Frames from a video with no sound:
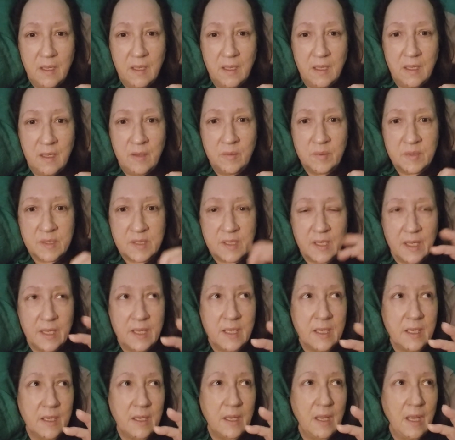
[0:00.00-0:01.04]
It was
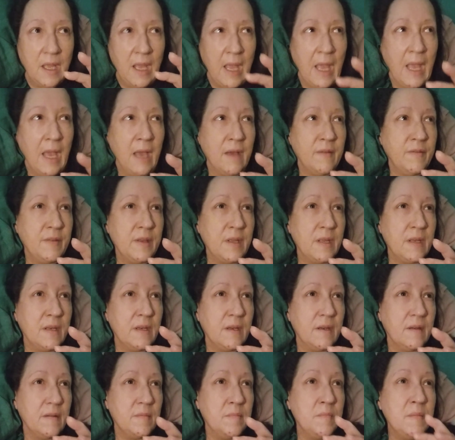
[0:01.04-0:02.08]
like
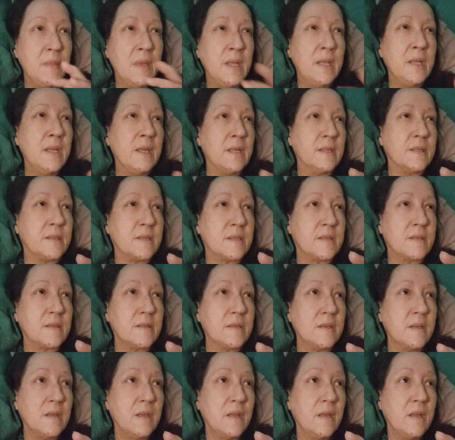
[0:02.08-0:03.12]
having
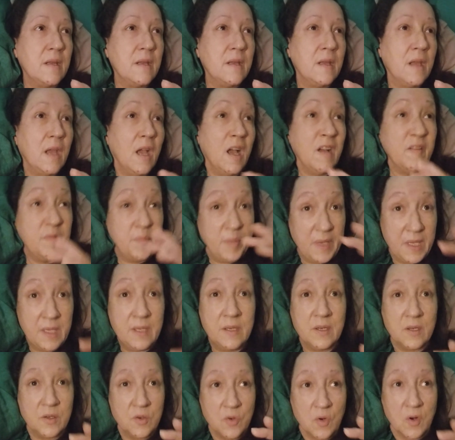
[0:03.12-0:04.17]
minutes of
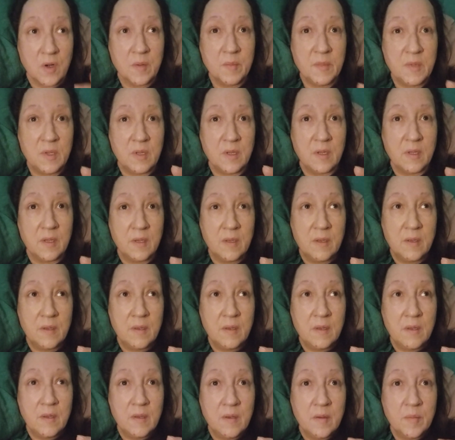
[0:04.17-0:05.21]
being a normal
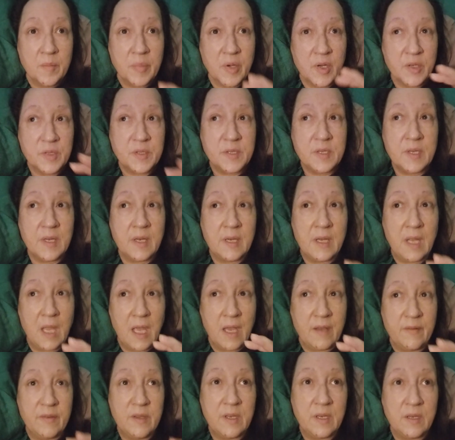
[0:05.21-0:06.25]
person and
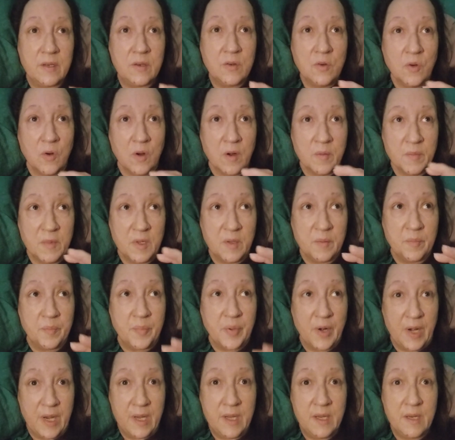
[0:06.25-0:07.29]
having a normal
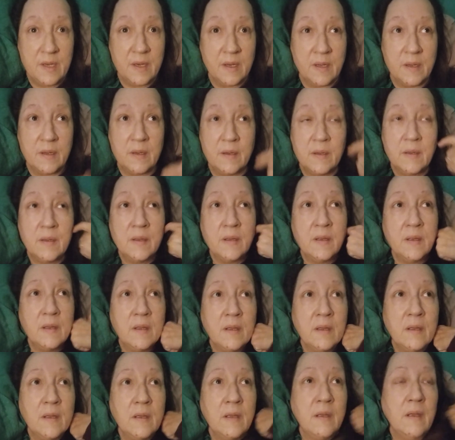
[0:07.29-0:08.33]
brain
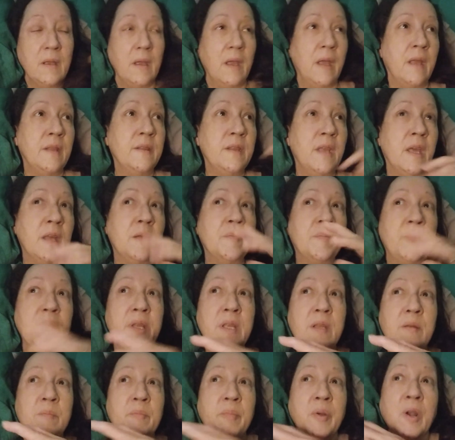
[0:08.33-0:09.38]
and then
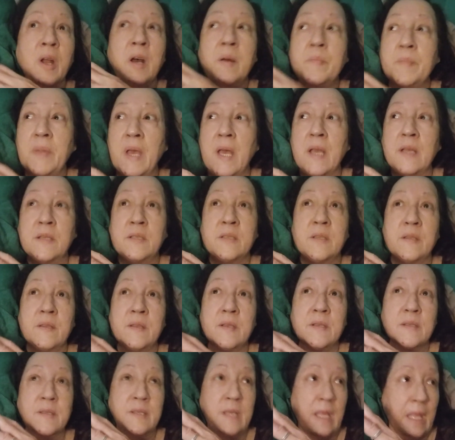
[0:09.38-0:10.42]
being brought back to
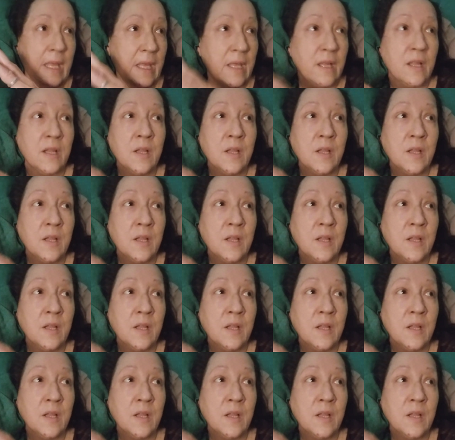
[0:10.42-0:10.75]
this hell